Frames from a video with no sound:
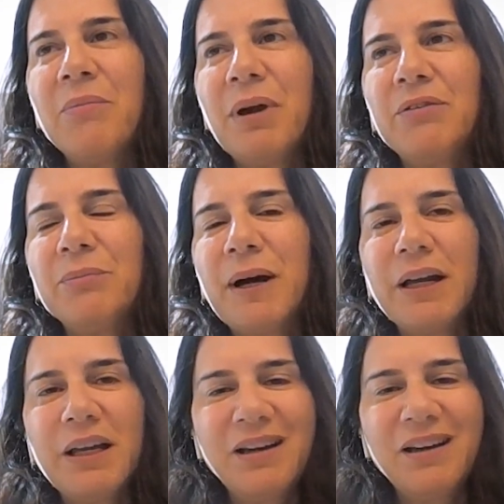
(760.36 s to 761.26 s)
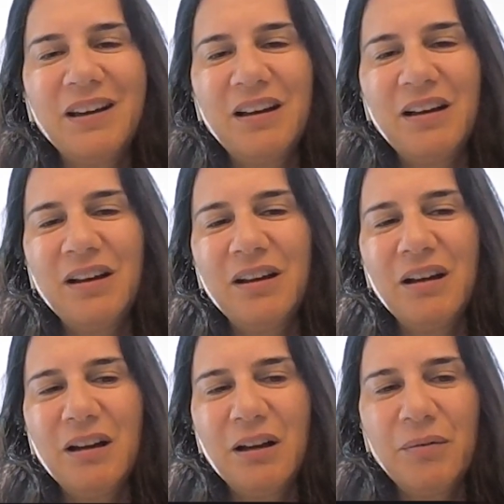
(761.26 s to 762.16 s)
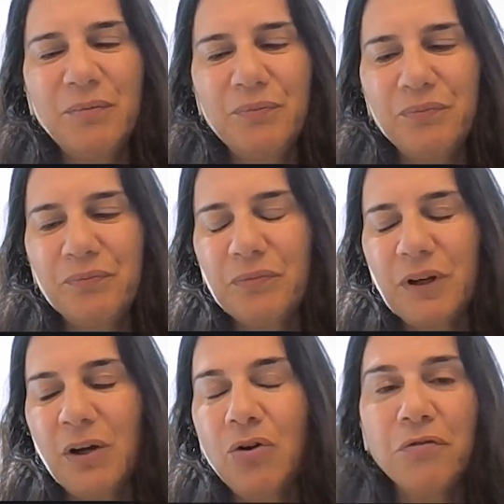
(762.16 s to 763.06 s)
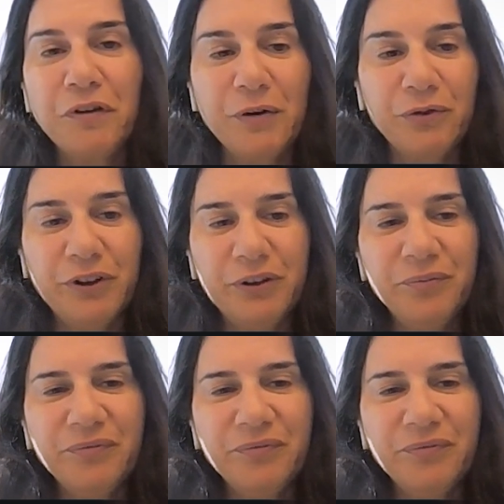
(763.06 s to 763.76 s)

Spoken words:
met my co-founder